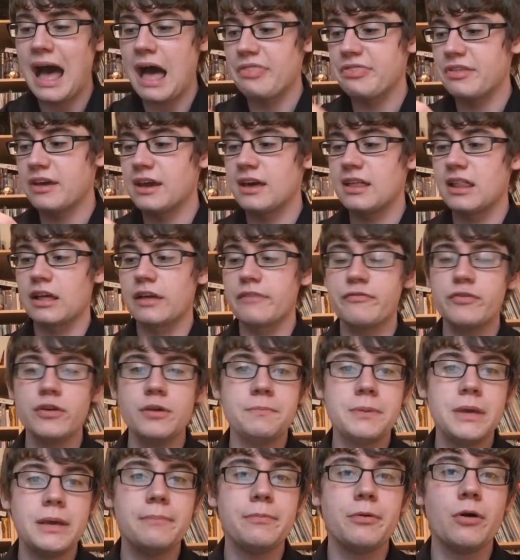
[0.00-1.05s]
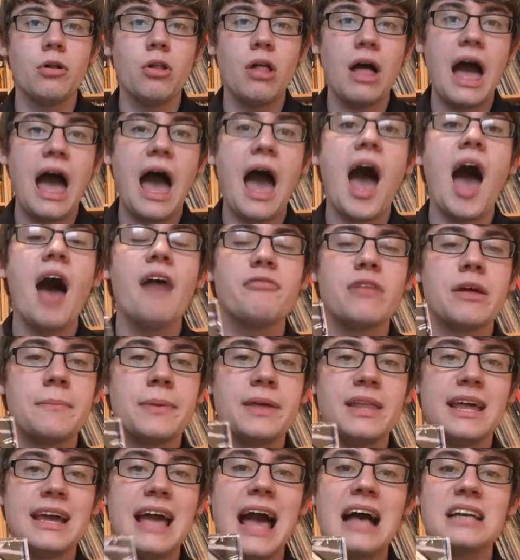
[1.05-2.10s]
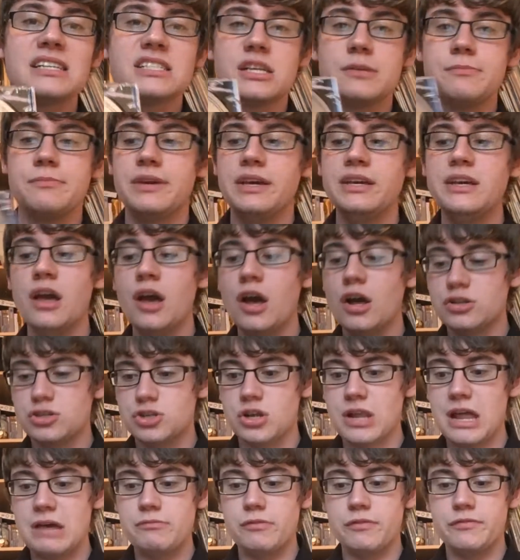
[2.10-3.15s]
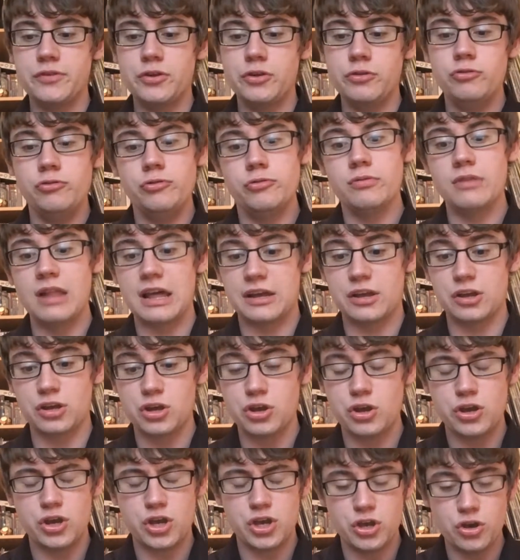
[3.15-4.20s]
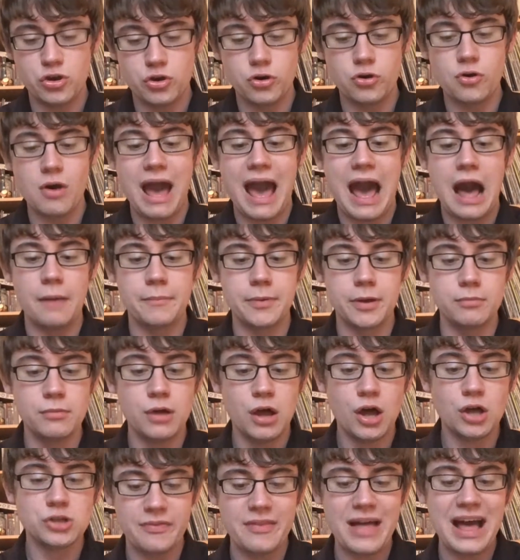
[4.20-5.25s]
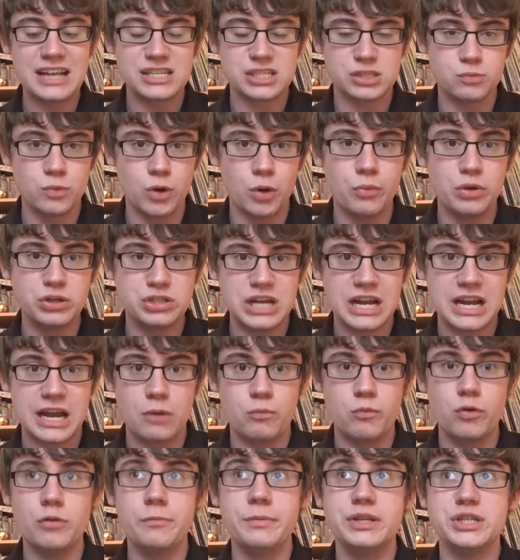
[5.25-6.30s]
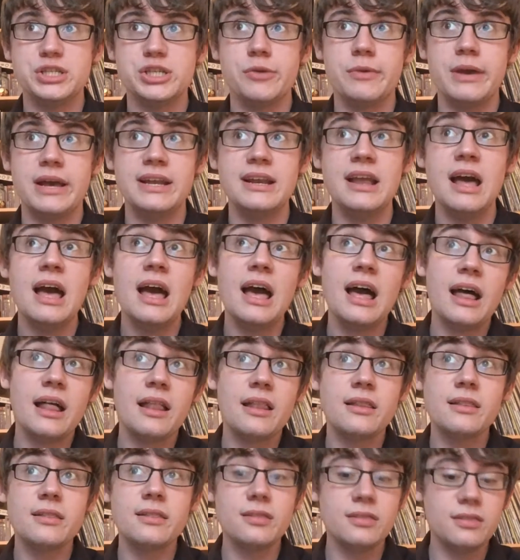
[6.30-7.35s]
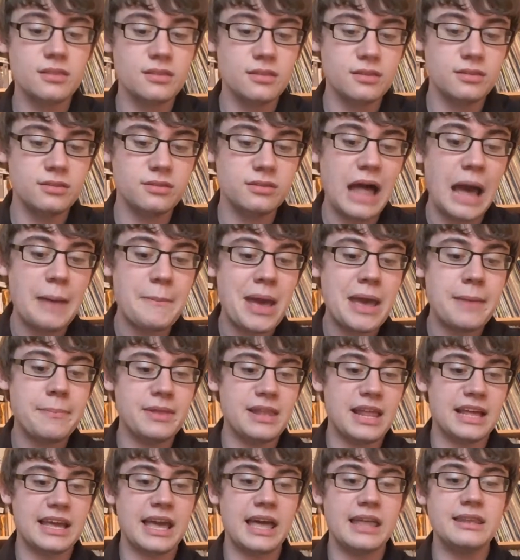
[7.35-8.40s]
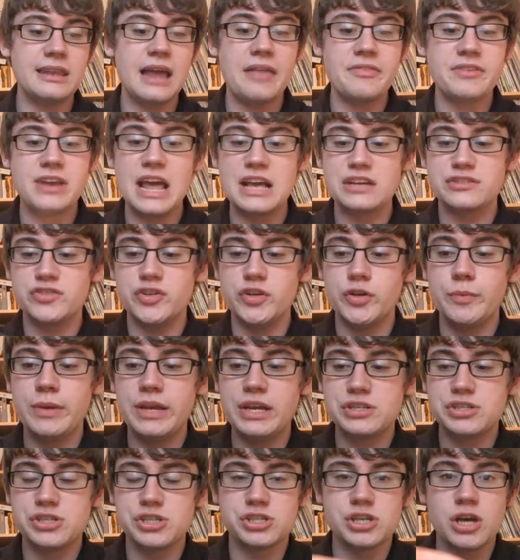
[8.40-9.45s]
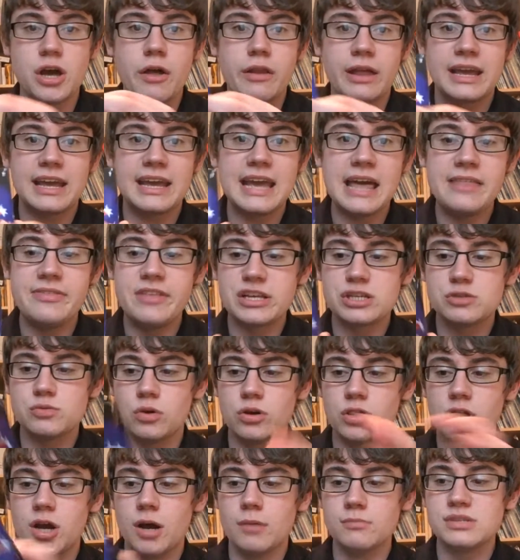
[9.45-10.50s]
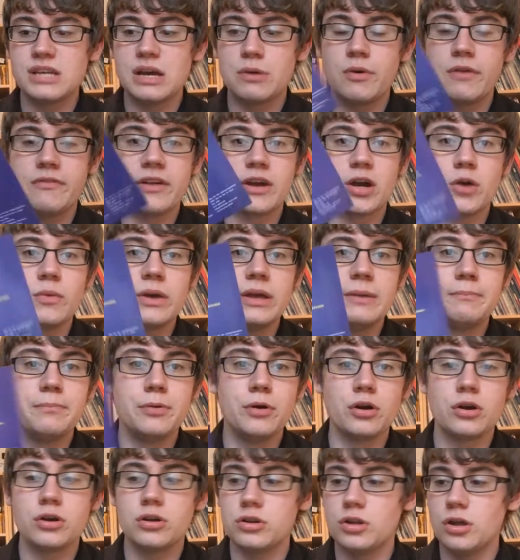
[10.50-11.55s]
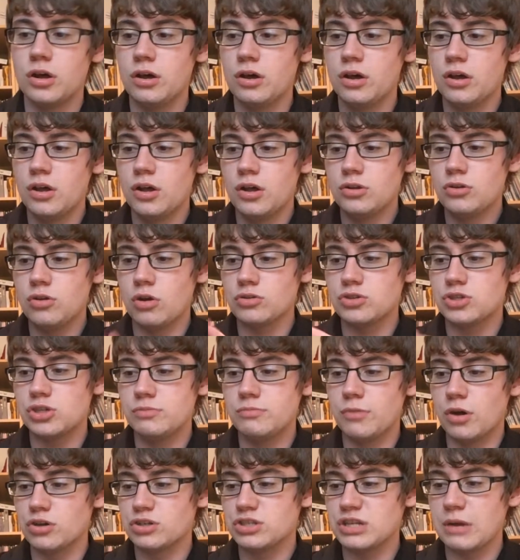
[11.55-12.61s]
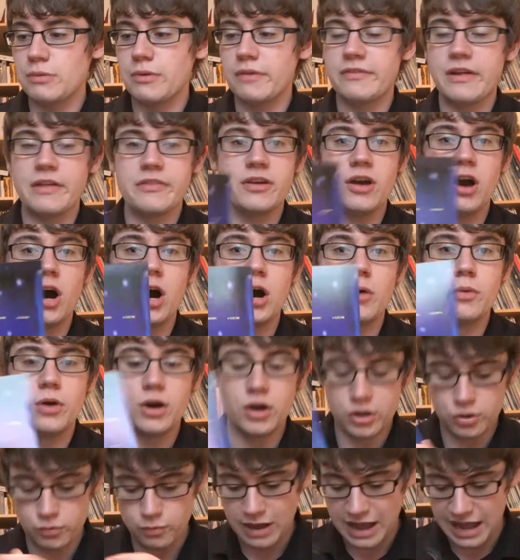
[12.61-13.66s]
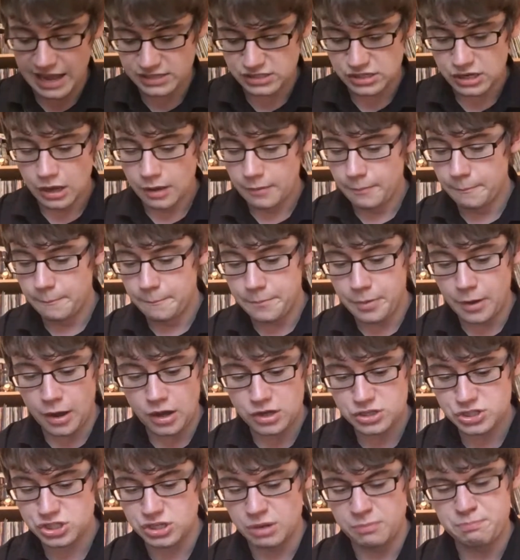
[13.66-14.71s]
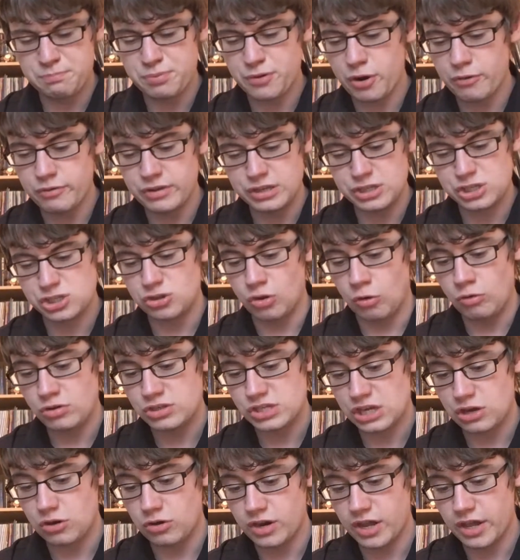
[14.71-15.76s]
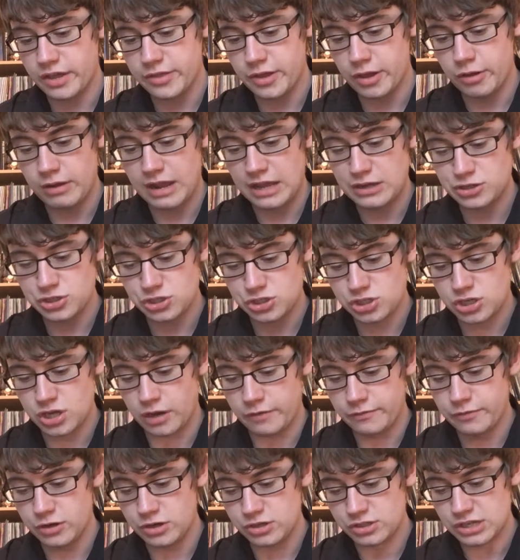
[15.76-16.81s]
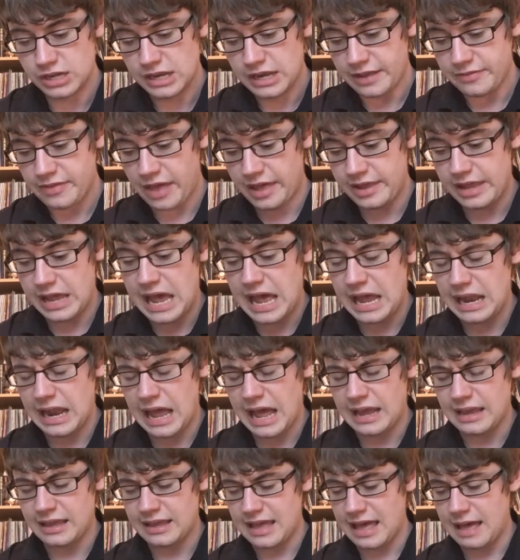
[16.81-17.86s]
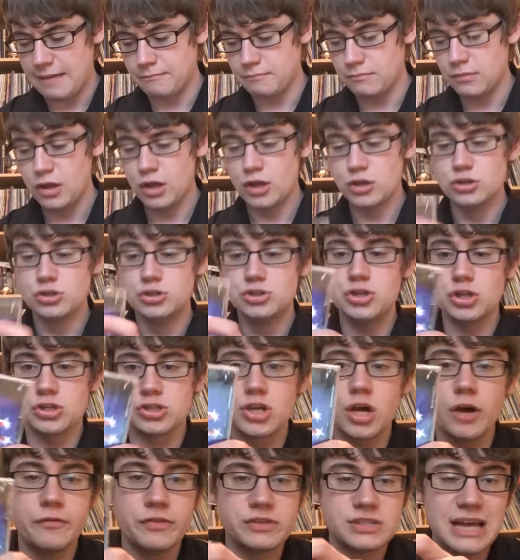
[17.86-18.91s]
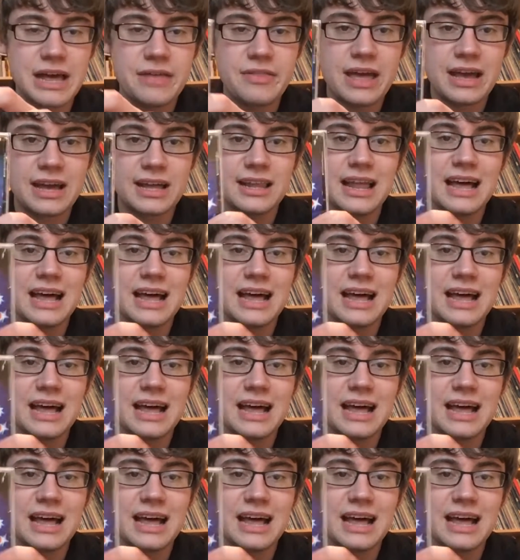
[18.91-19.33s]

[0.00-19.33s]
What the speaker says: I think like a few people have like been like asking me to like review like a Cure album. Like that's the one which like I will be doing. Like maybe like in like the next few weeks or so. Like again, this one comes out with like a wee booklet, not too much like with like the artwork wise, but some brilliant songs I got here though, like just covers that they're like just covers like their